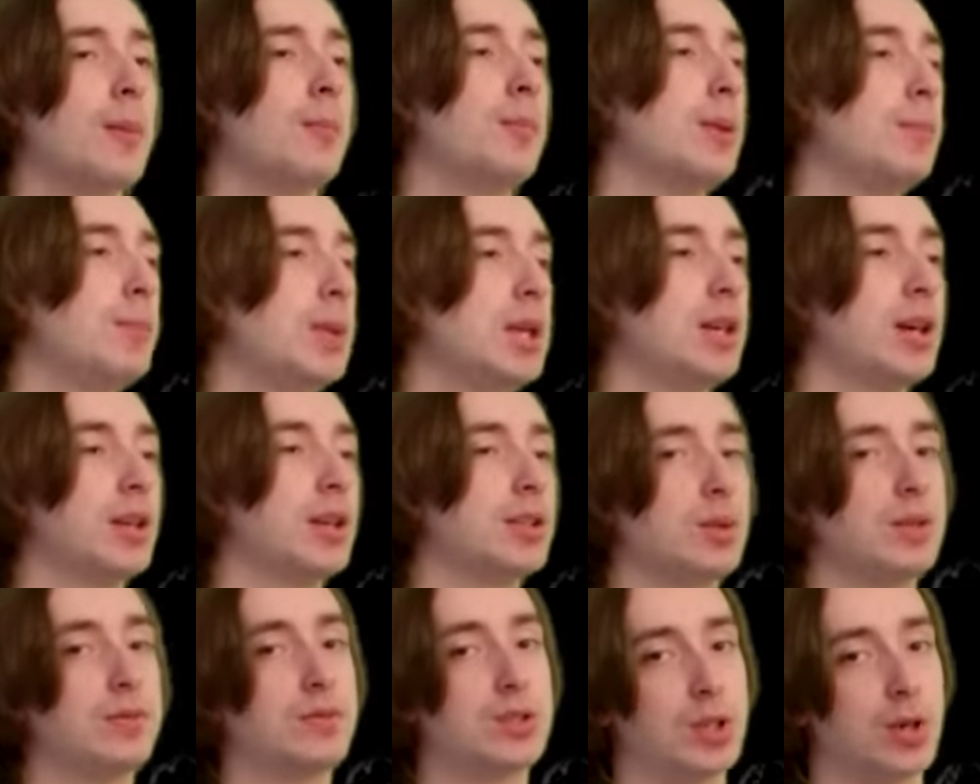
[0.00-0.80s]
But
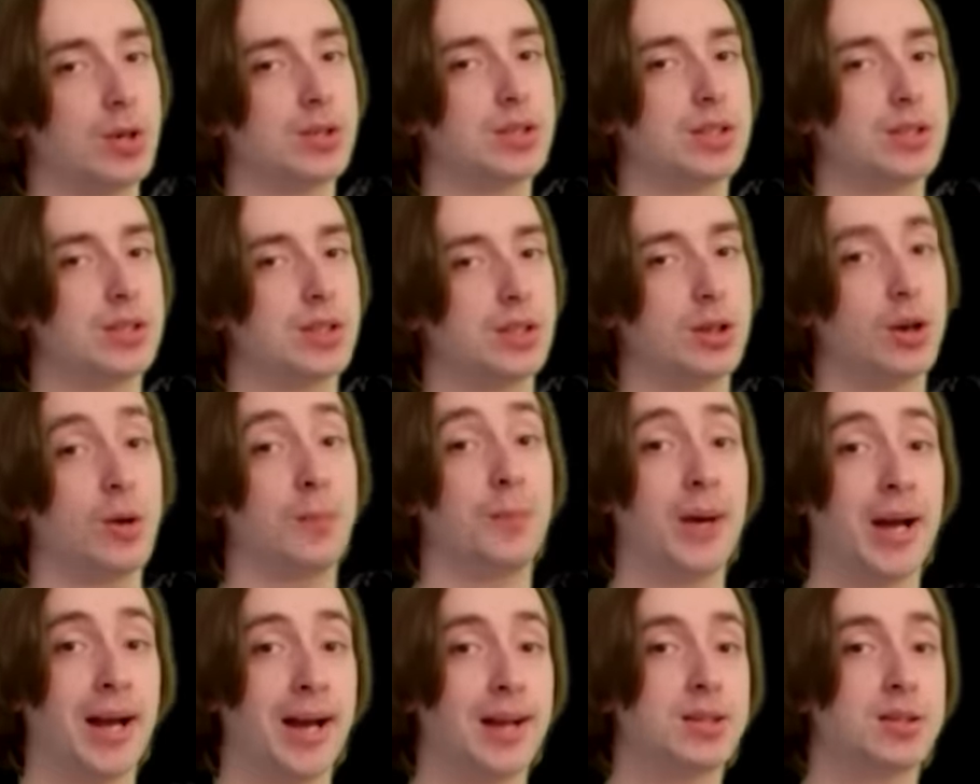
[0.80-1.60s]
because we've chosen to go
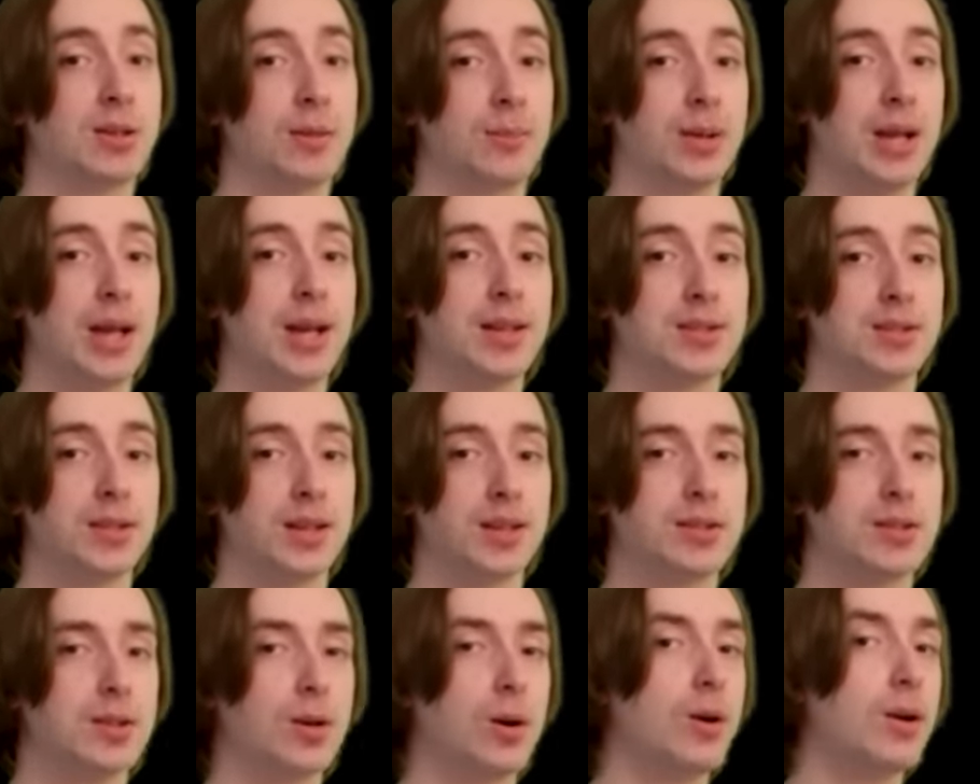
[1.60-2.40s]
back to
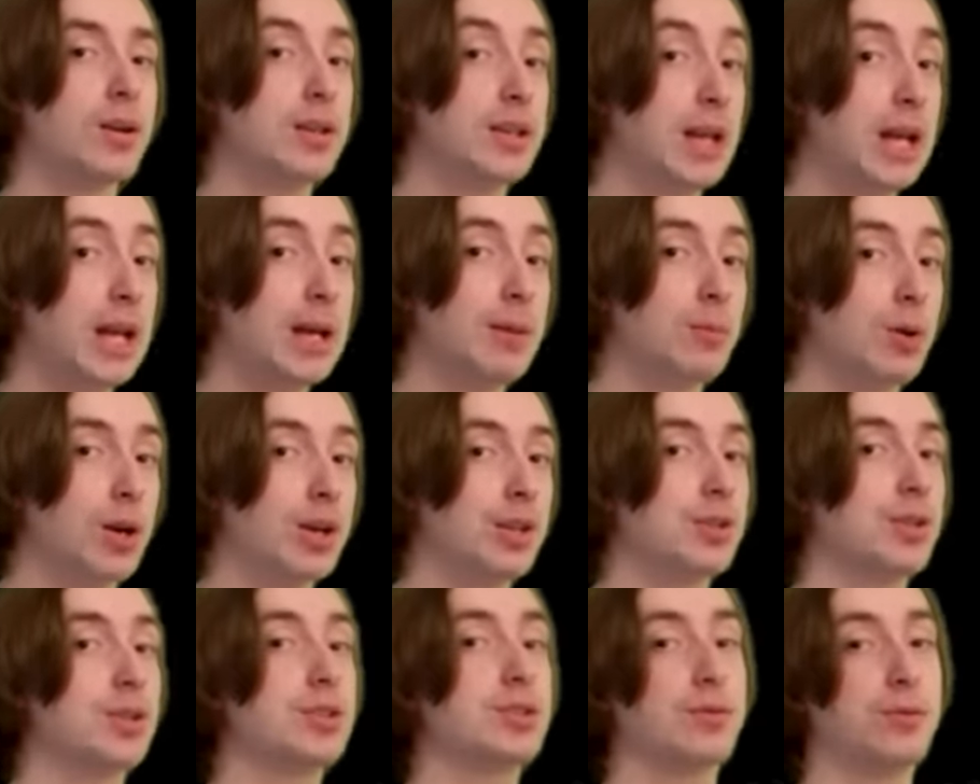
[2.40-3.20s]
basics, our game
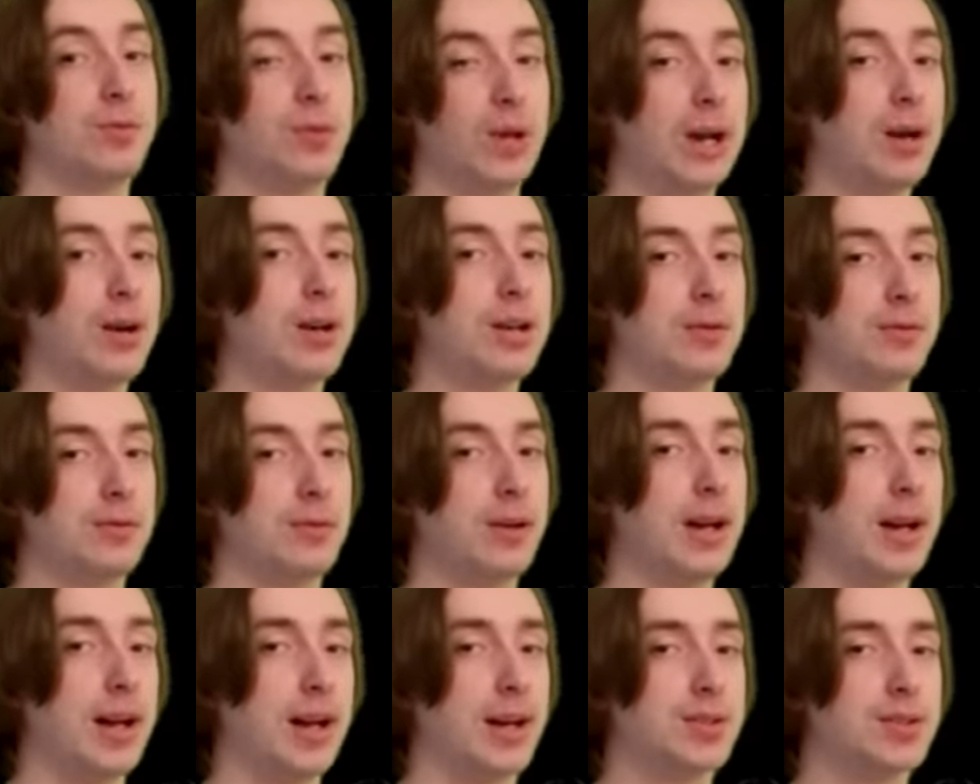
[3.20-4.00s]
renders very
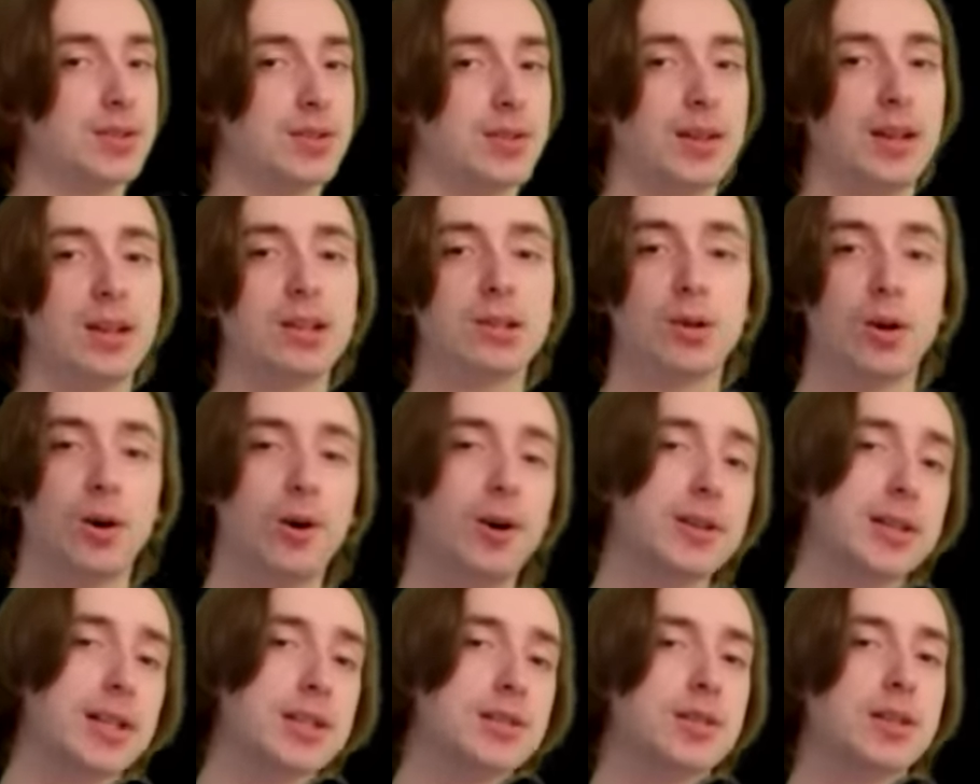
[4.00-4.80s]
fast, and
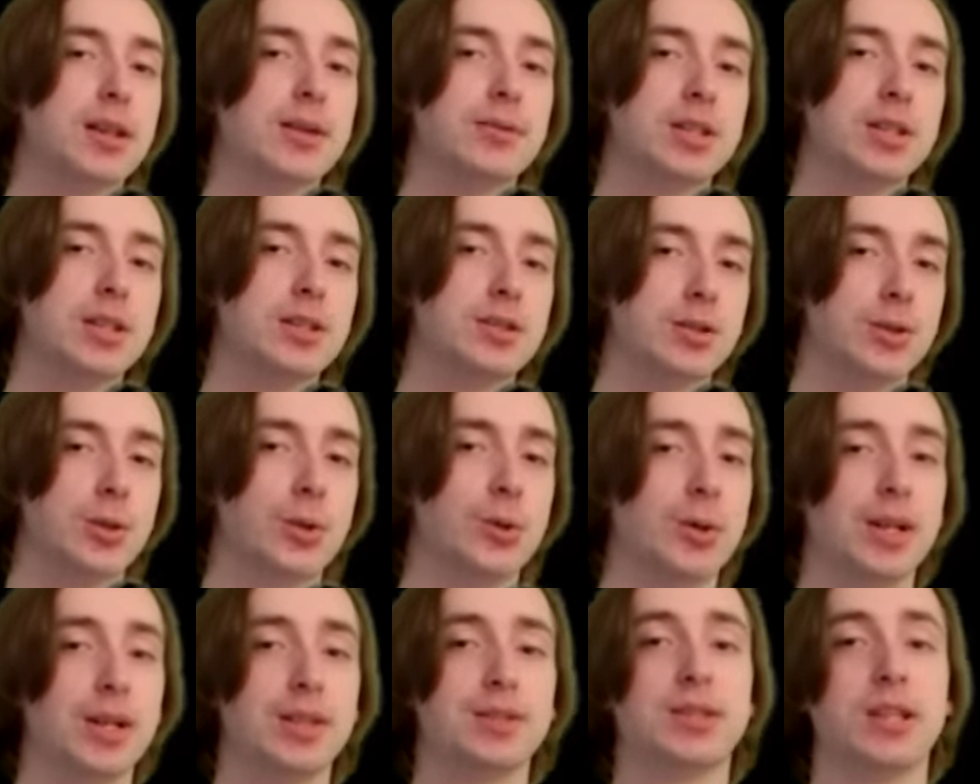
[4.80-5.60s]
all that's left to
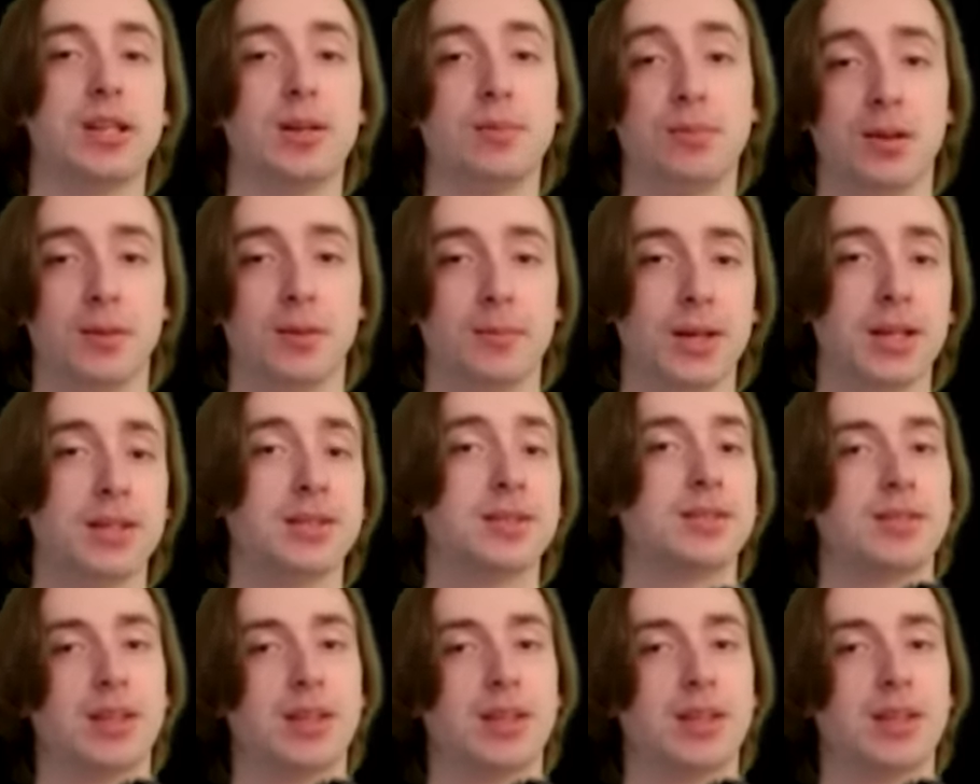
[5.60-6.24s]
do is implement